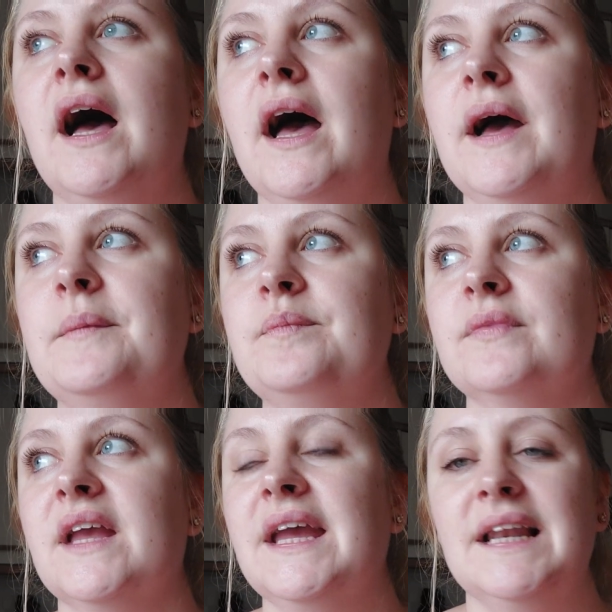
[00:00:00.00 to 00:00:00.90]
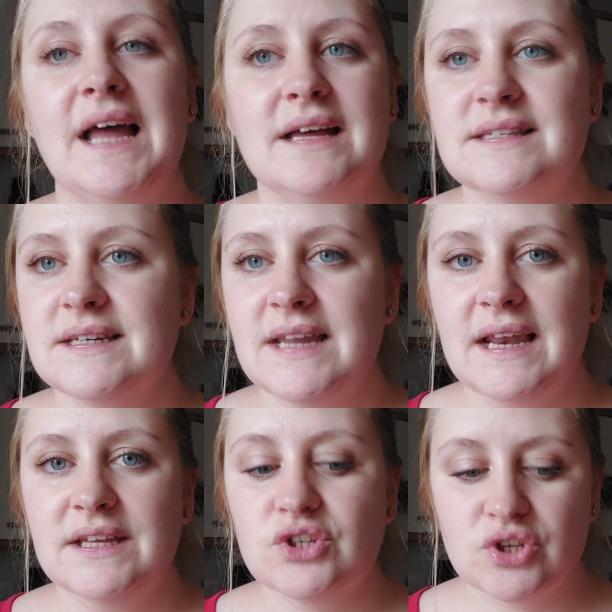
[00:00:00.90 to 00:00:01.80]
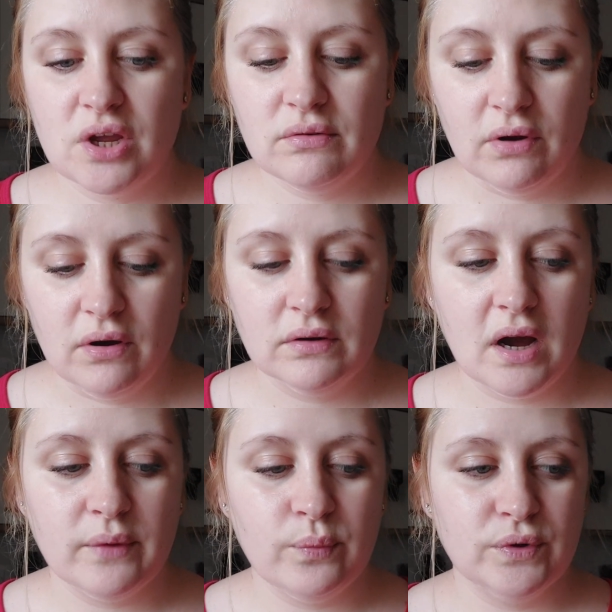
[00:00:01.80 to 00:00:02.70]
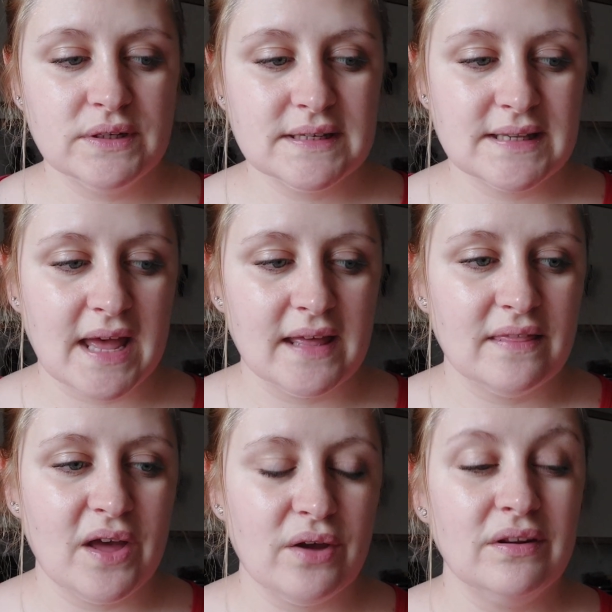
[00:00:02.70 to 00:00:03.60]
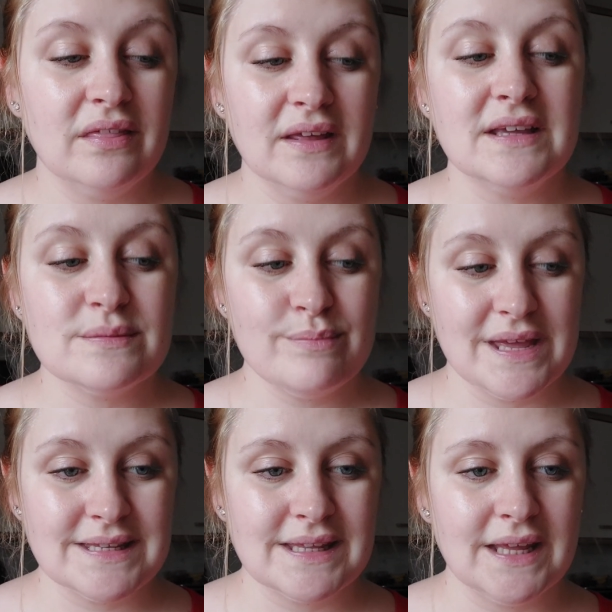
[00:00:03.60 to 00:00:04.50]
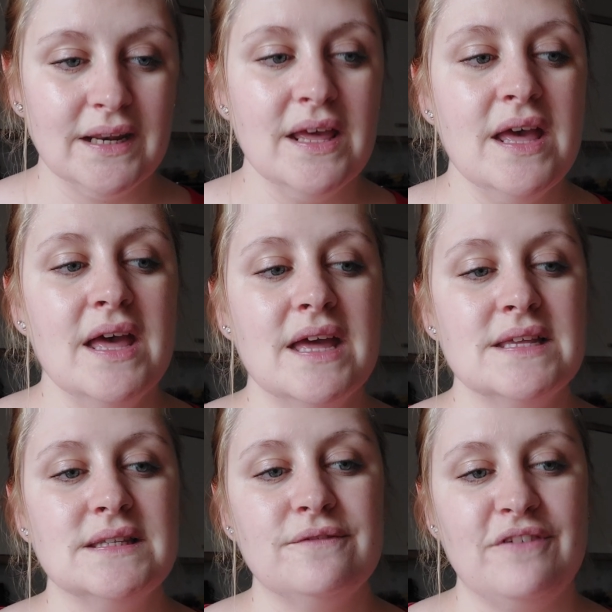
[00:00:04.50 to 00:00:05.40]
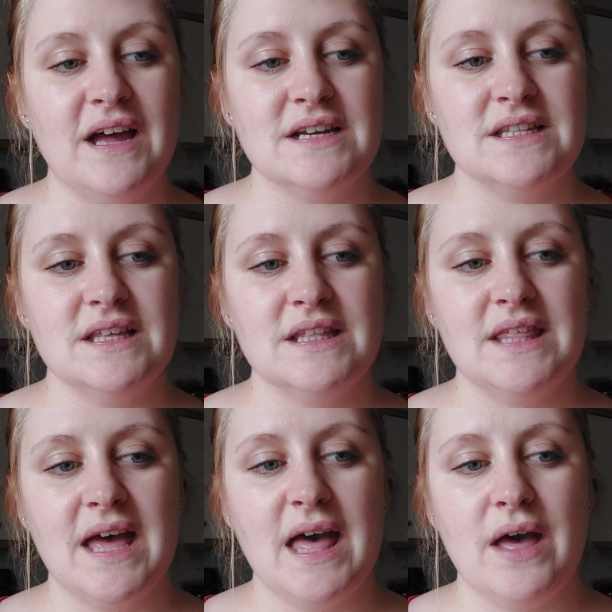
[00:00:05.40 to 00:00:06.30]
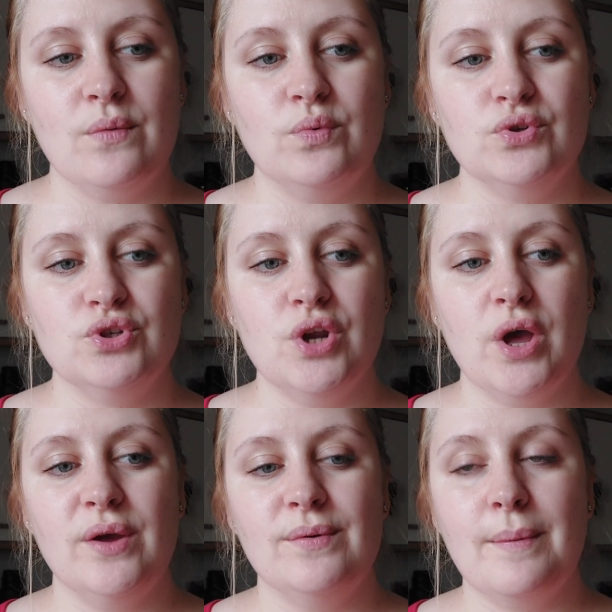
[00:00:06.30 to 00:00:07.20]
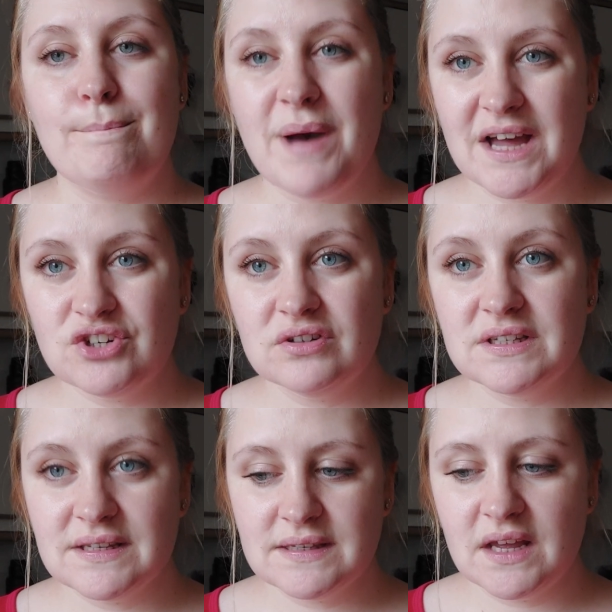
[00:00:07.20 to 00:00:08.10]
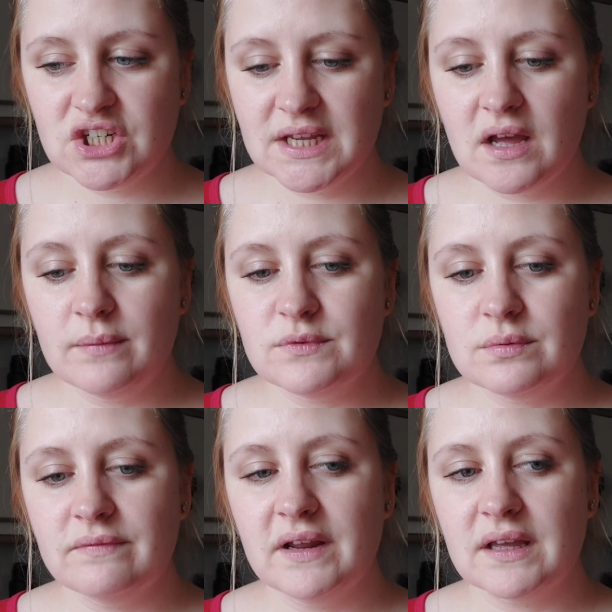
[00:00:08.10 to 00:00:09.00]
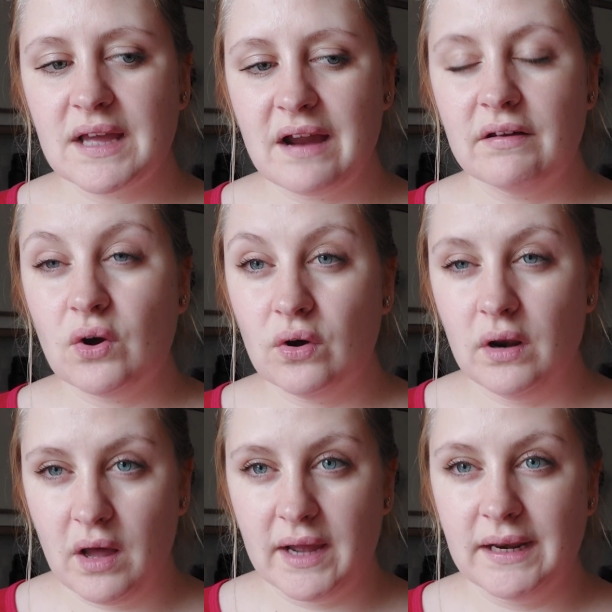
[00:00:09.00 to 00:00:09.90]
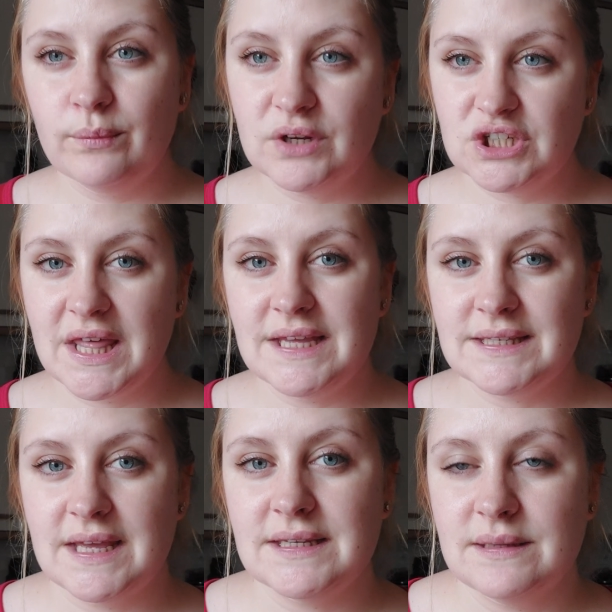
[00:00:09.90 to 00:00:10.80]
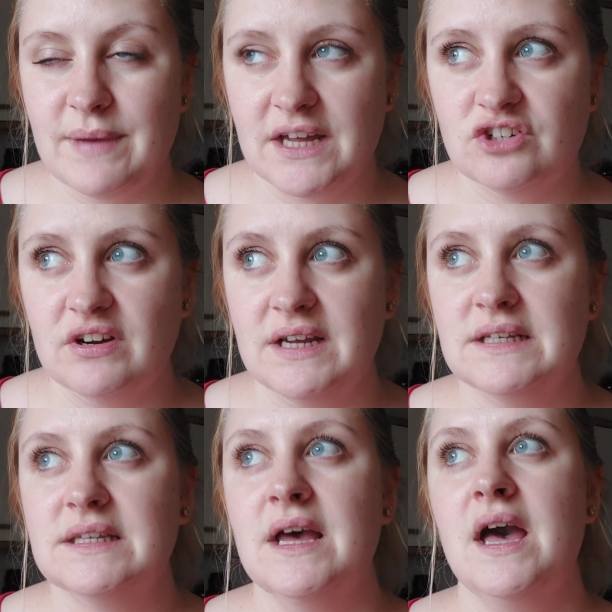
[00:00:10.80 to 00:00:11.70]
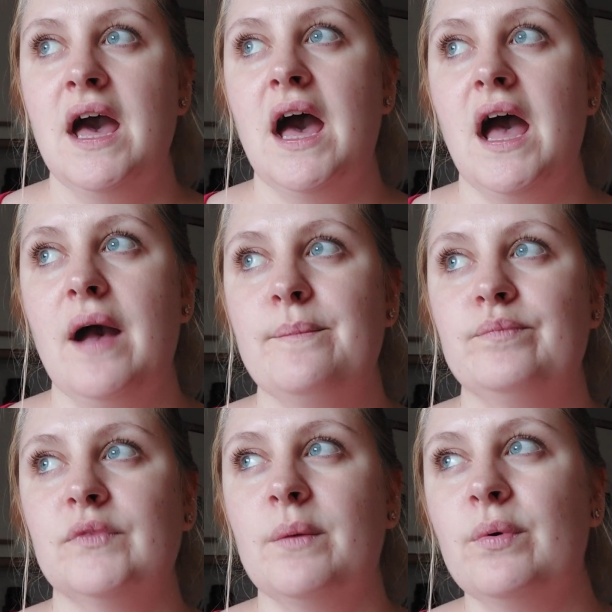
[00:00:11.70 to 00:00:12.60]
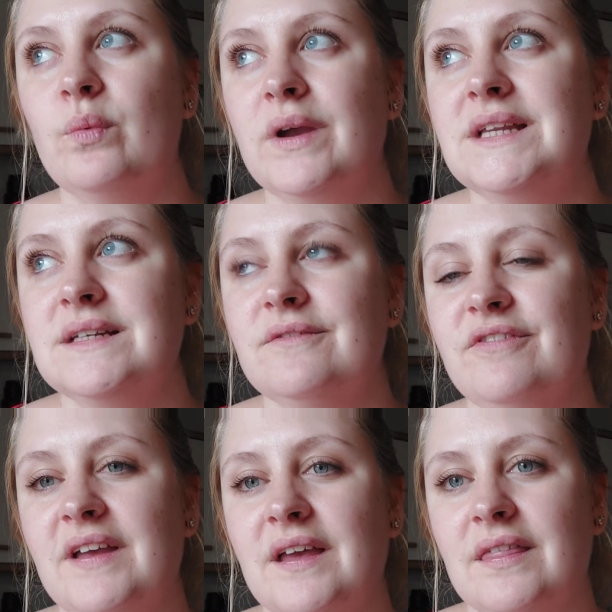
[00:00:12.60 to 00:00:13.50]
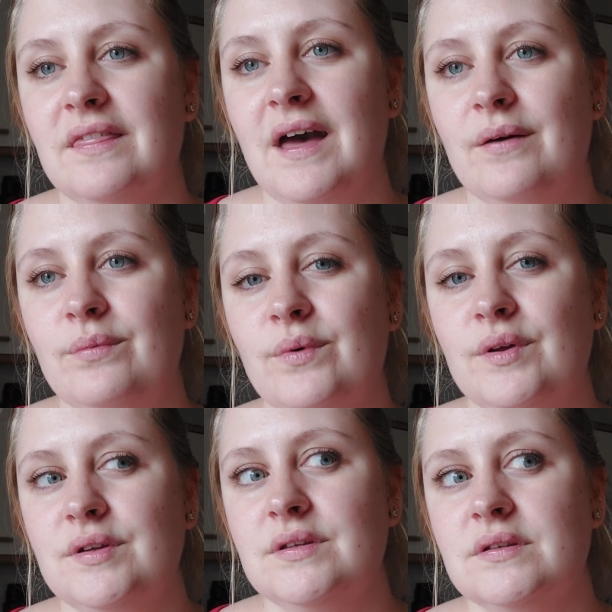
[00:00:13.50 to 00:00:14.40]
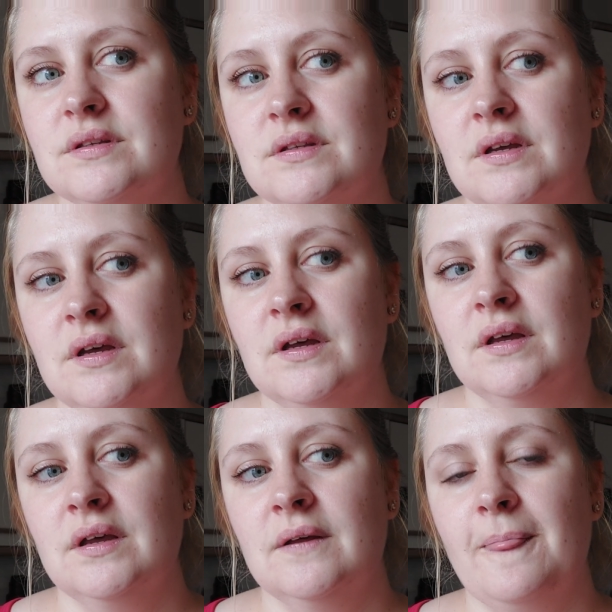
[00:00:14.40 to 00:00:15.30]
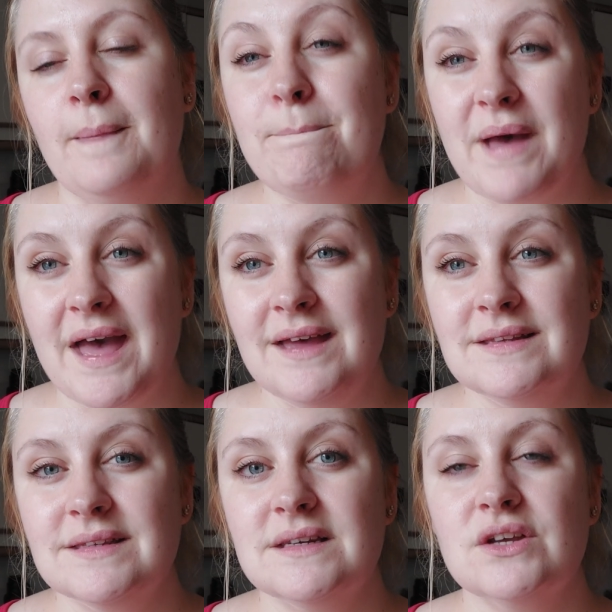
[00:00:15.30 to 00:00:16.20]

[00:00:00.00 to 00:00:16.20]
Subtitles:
It lasted nearly so long. I would say the only thing it's missing is the fact that there was no mattress as such. It comes with like a carry cot lining, which they say is the mattress, but we didn't think that was the best,